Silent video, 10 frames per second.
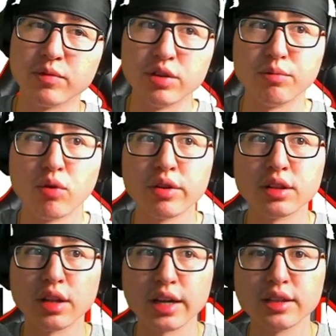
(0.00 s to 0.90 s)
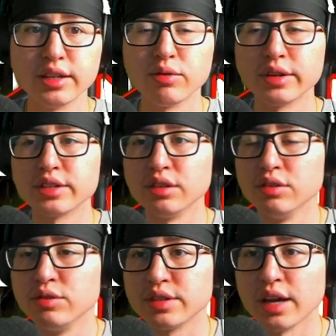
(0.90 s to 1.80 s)
more than likely going to
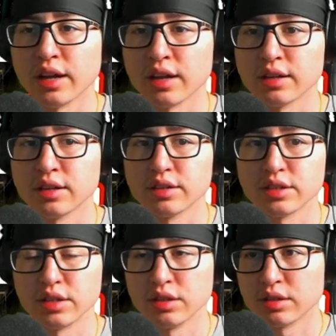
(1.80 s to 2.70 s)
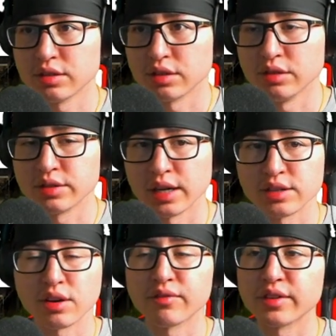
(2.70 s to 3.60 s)
lose that. To lose that.
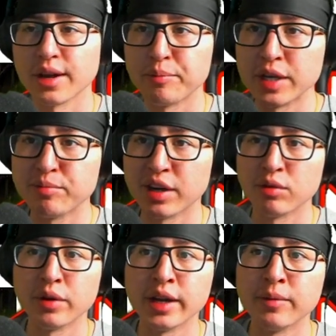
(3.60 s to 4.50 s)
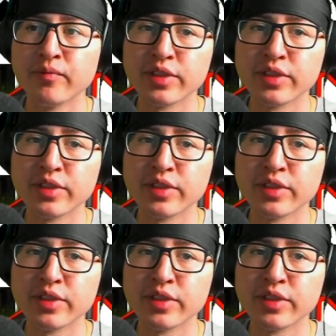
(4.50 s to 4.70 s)
Sorry for that beep, by the way.